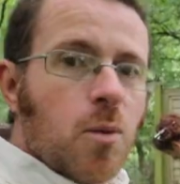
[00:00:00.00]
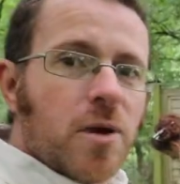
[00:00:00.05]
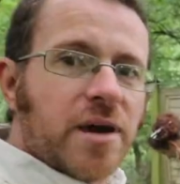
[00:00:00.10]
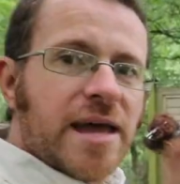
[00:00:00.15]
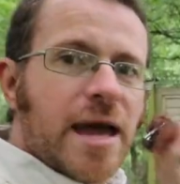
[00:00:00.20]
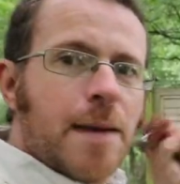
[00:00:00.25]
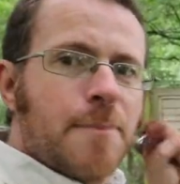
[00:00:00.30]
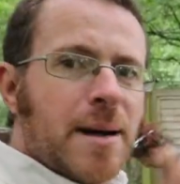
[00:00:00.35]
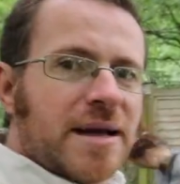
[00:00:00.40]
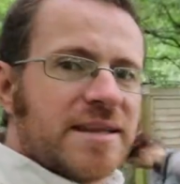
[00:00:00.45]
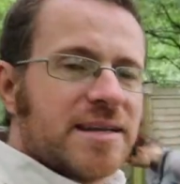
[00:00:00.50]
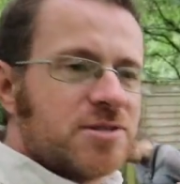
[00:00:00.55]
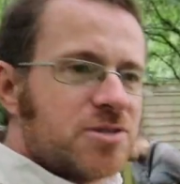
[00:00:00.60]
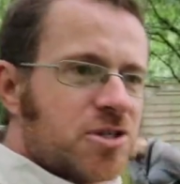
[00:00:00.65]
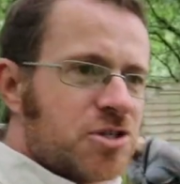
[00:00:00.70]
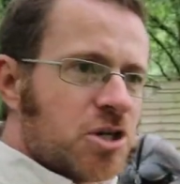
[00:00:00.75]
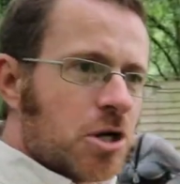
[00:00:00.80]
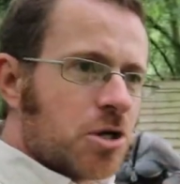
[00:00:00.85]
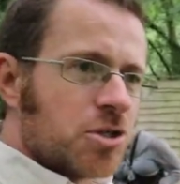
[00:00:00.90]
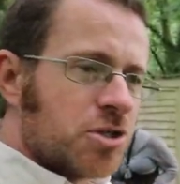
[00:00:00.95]
we're going to head back down to
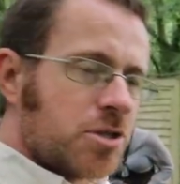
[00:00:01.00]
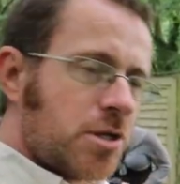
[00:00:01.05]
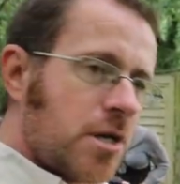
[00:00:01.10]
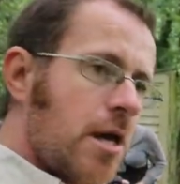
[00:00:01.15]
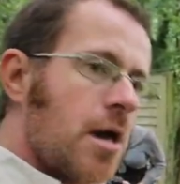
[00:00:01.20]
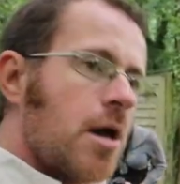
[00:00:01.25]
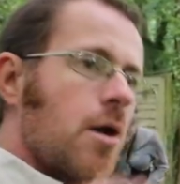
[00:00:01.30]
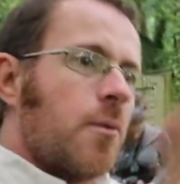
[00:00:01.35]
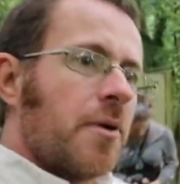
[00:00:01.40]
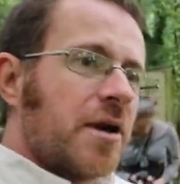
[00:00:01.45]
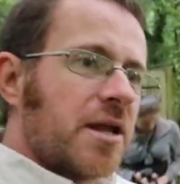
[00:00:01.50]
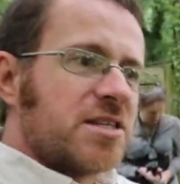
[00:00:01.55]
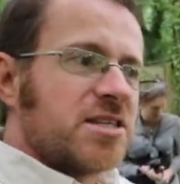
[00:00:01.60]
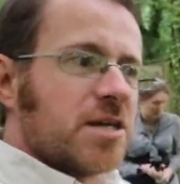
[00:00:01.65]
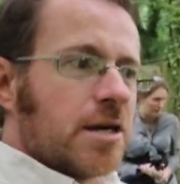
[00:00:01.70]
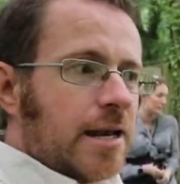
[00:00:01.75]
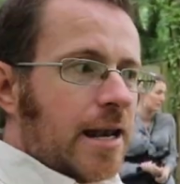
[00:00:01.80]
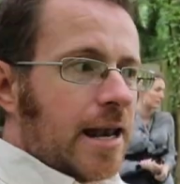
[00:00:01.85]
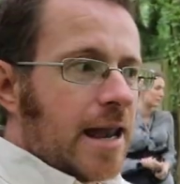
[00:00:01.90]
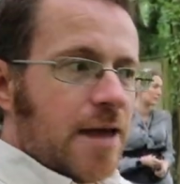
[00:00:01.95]
the junction, we're going to
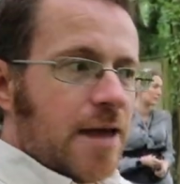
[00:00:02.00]
turn